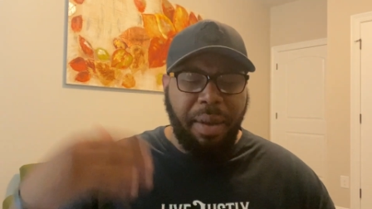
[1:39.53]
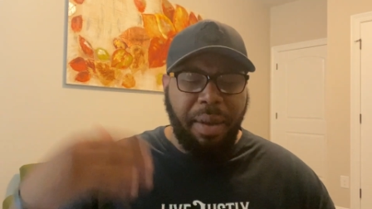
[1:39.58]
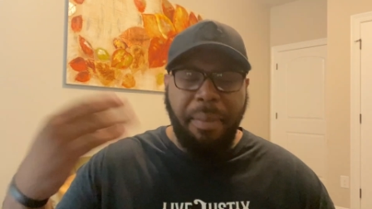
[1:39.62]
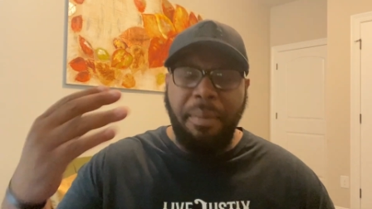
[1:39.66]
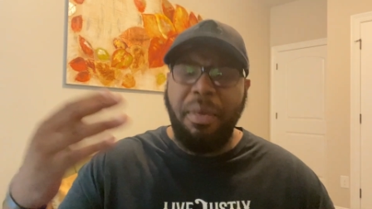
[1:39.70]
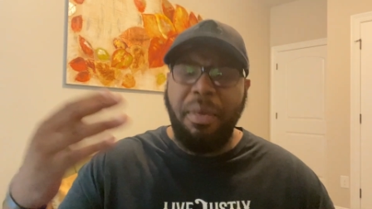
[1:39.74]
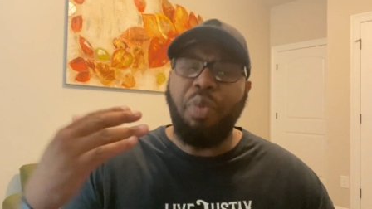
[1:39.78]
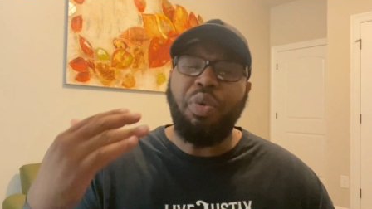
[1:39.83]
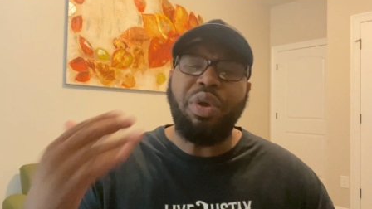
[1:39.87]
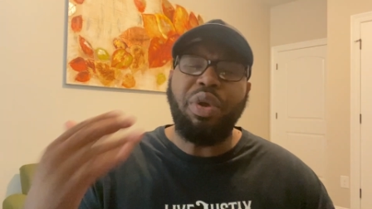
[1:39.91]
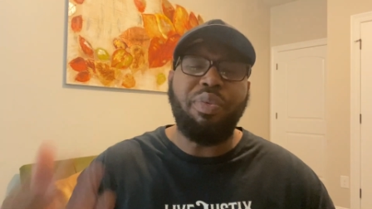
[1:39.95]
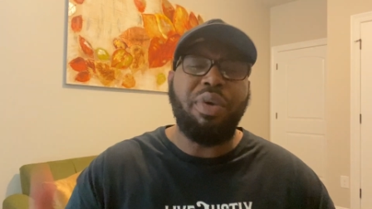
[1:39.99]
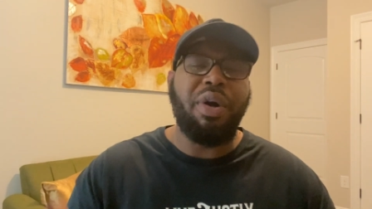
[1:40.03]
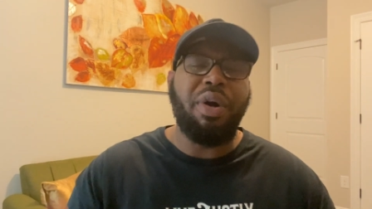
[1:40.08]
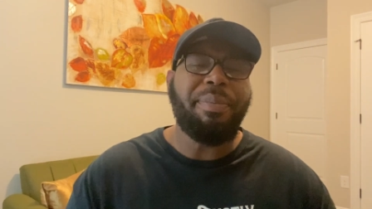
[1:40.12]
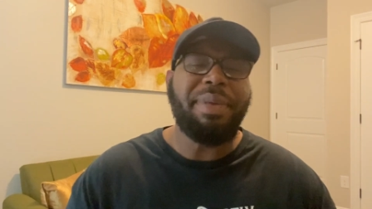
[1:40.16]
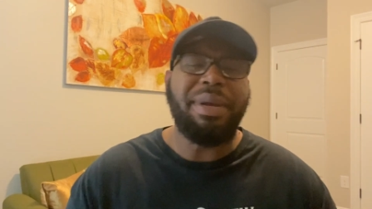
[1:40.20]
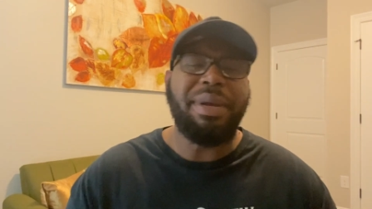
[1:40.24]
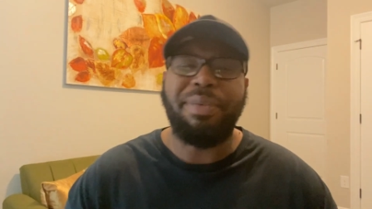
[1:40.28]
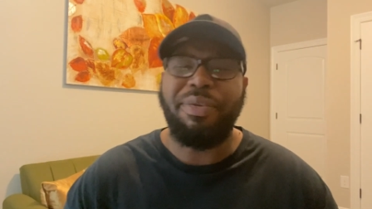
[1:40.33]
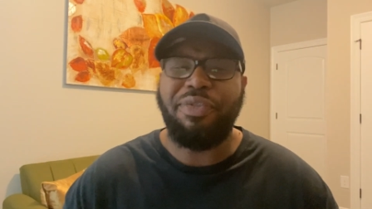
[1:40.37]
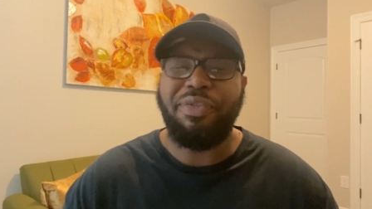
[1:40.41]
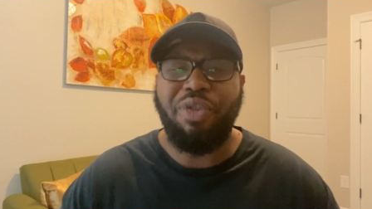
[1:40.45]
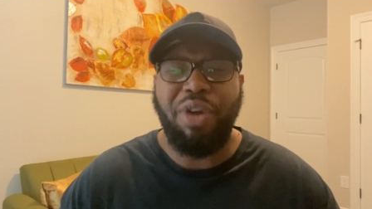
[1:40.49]
but we won't be
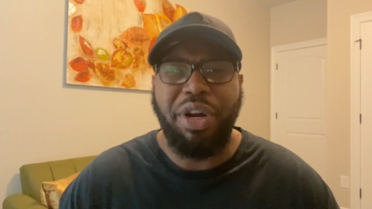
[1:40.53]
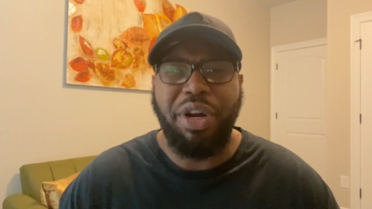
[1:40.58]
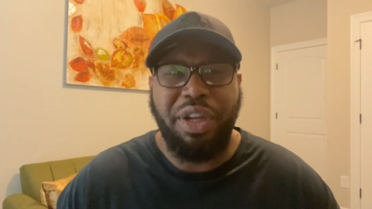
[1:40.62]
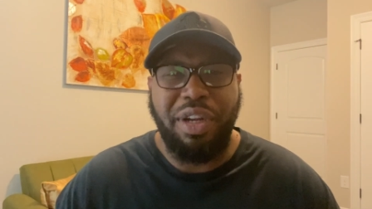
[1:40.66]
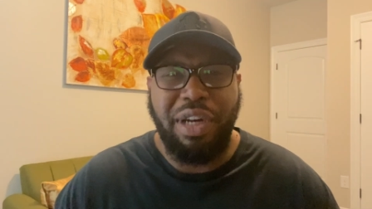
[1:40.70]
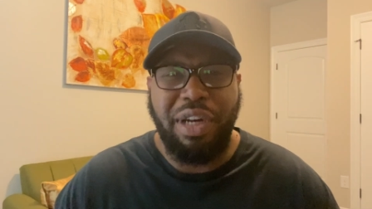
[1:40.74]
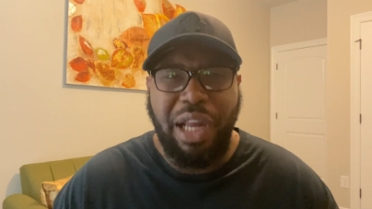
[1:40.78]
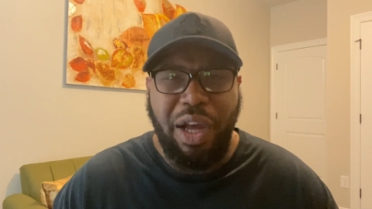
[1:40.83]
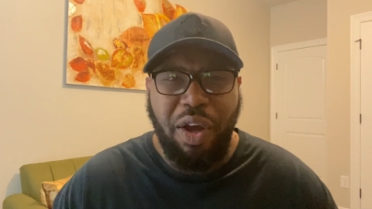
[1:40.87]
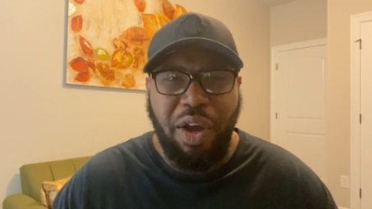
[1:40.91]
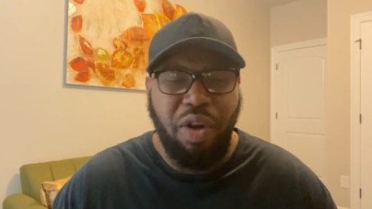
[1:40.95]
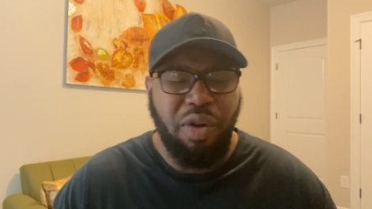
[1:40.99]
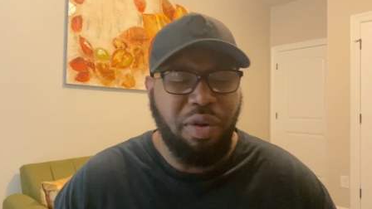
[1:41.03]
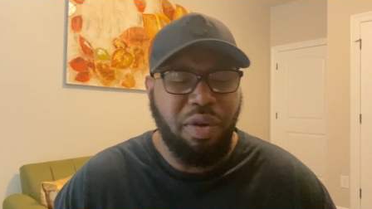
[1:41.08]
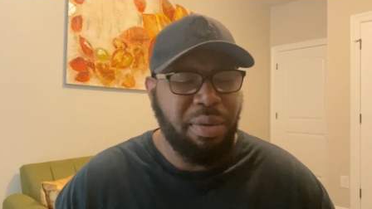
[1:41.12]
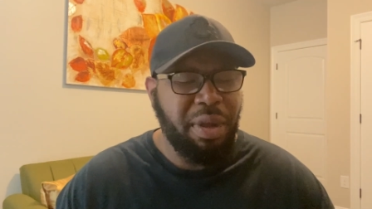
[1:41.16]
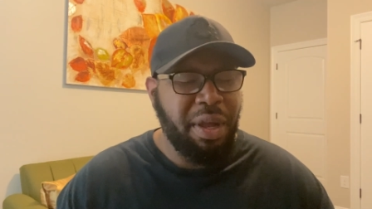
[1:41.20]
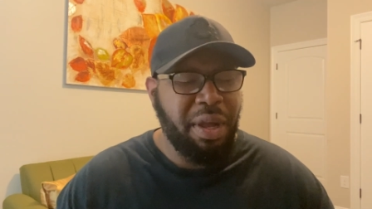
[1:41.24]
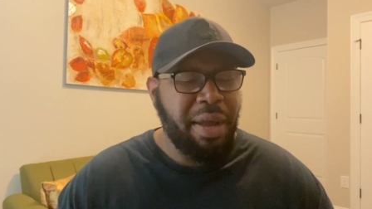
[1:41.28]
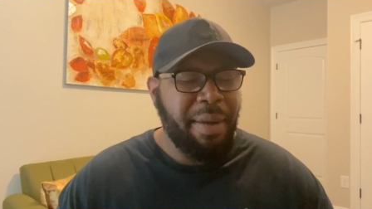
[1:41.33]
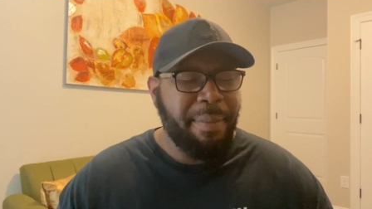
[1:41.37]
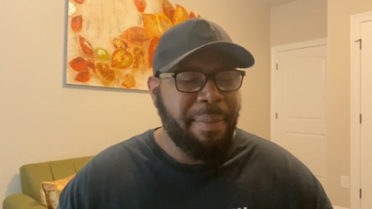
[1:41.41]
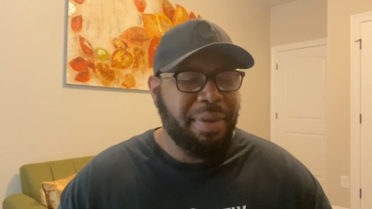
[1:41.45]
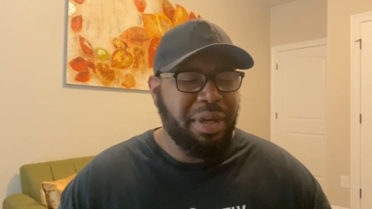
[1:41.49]
before you long
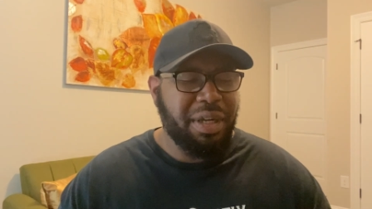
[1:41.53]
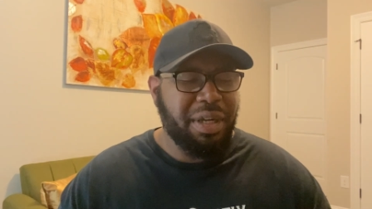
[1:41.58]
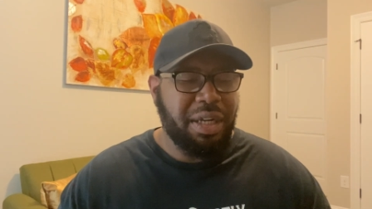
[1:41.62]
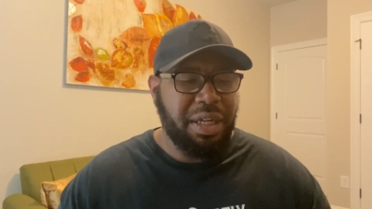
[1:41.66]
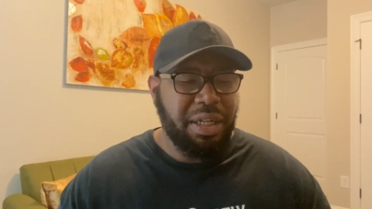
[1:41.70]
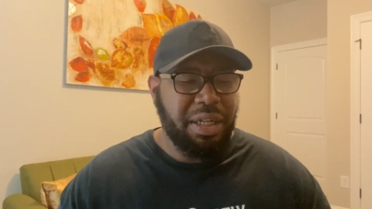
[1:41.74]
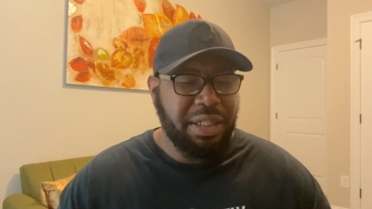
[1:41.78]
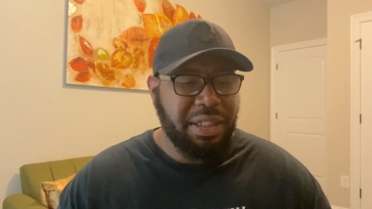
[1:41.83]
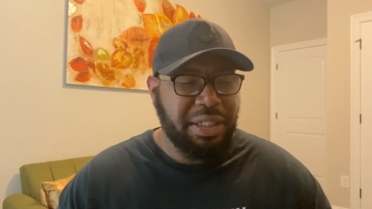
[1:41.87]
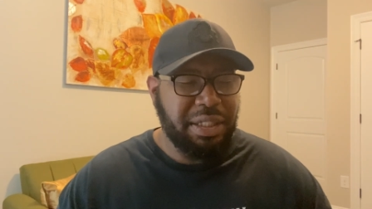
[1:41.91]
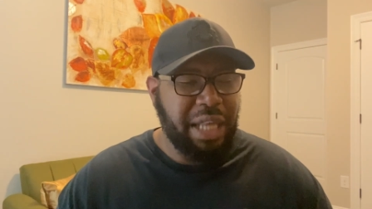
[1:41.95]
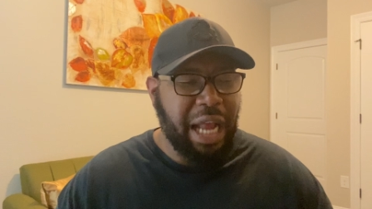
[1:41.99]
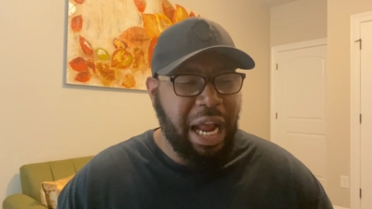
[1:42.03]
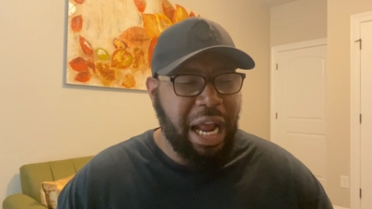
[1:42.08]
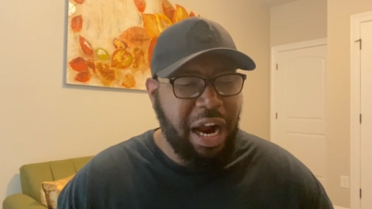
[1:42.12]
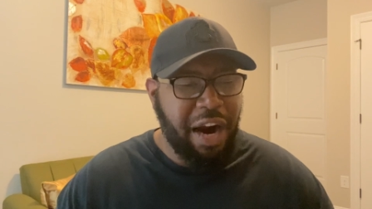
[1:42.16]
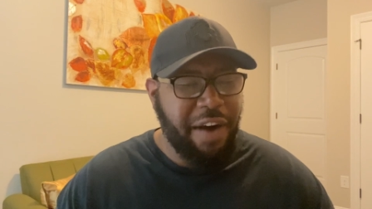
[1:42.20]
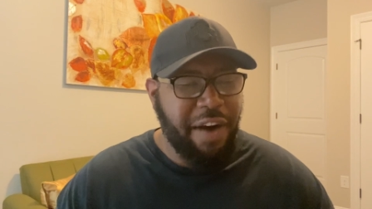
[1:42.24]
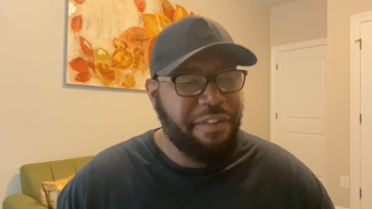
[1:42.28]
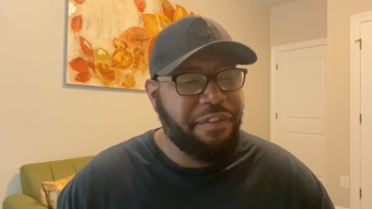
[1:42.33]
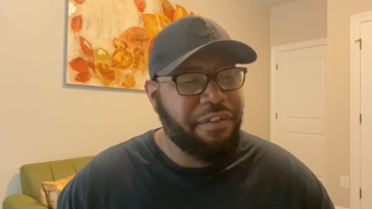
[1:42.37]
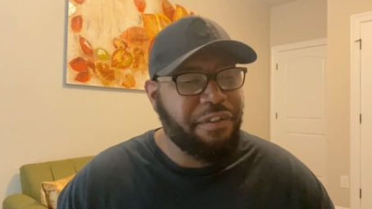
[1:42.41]
because our